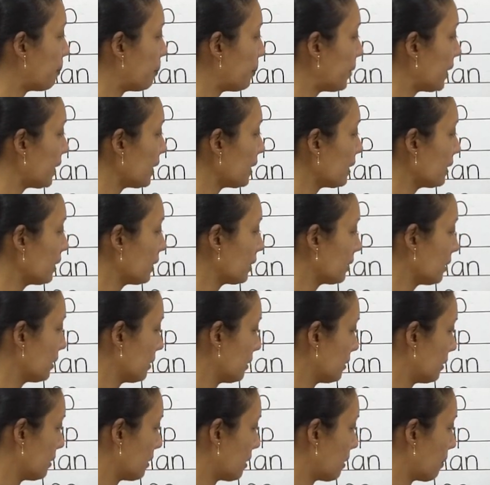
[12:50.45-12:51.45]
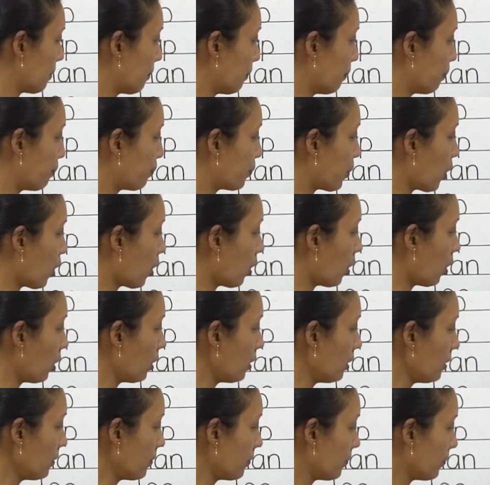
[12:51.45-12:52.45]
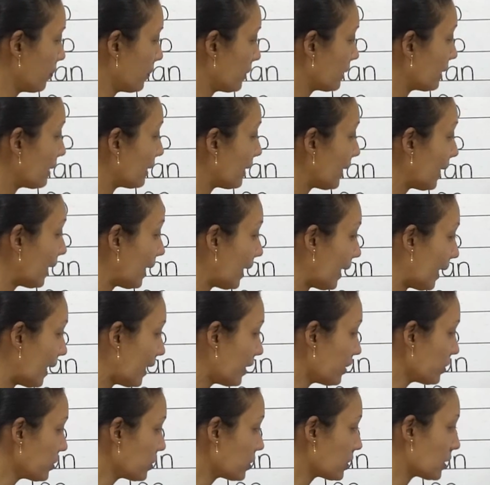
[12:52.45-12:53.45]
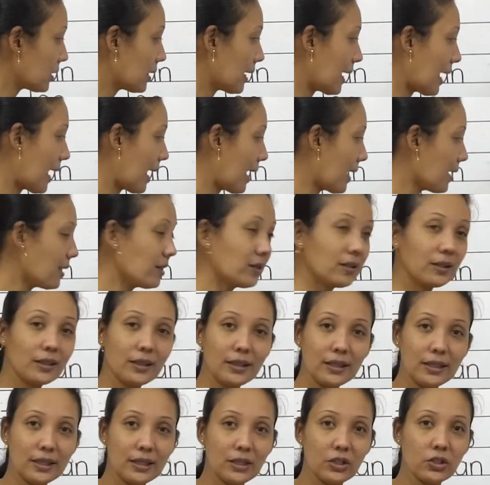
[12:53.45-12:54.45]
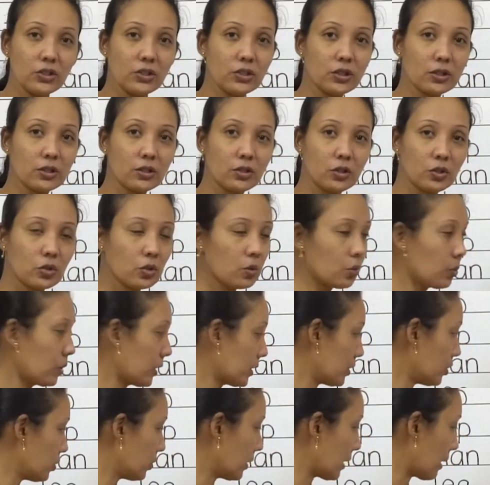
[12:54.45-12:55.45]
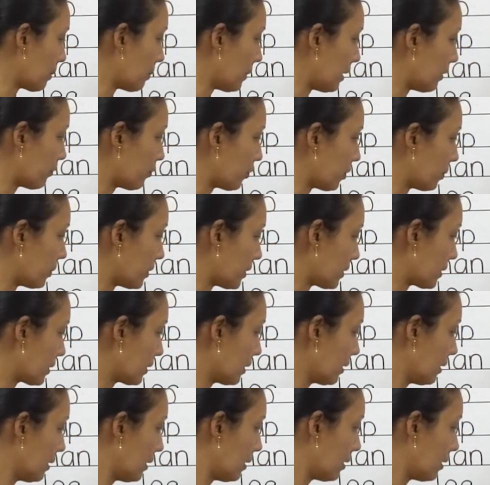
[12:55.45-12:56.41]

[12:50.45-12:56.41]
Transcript: pig, ball, ate and eat. Two words you can make from this.